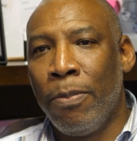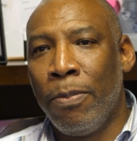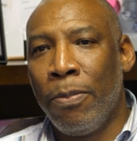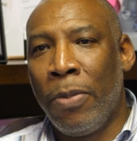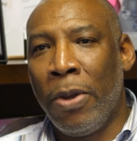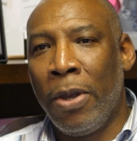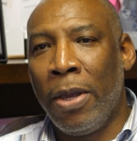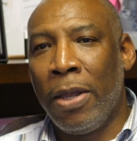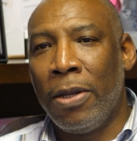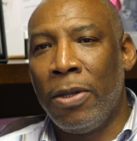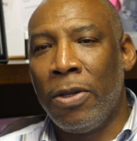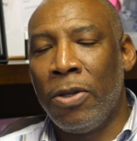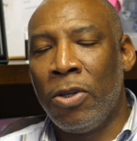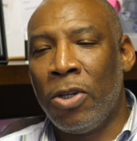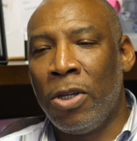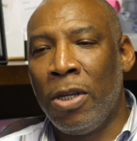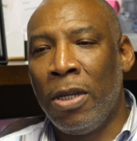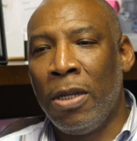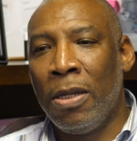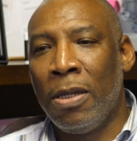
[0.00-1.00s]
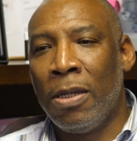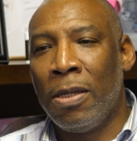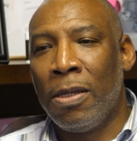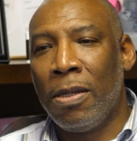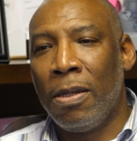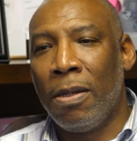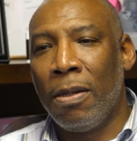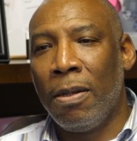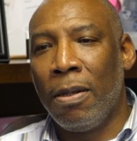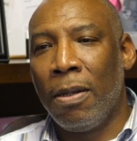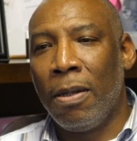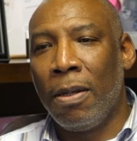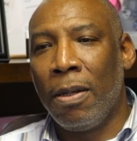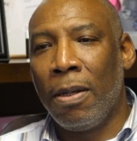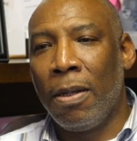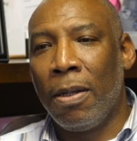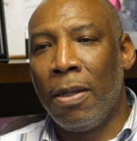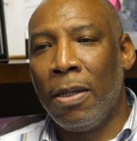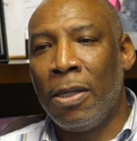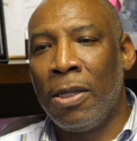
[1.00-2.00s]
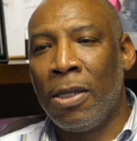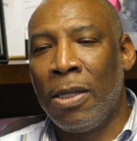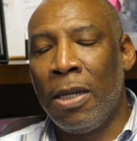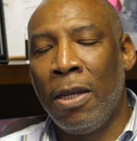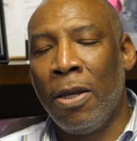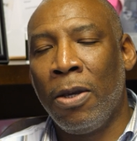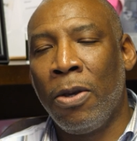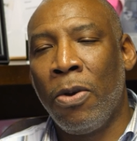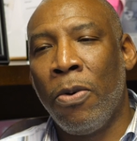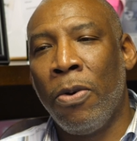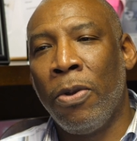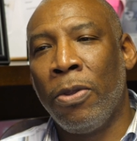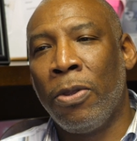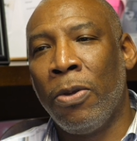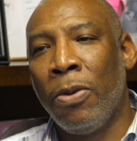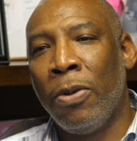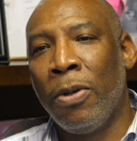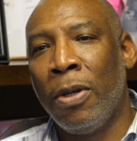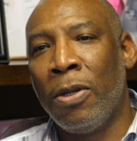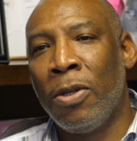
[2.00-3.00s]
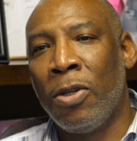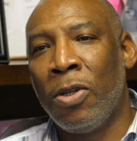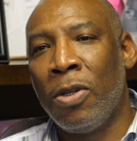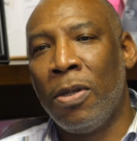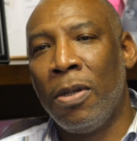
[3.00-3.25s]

but she's still going through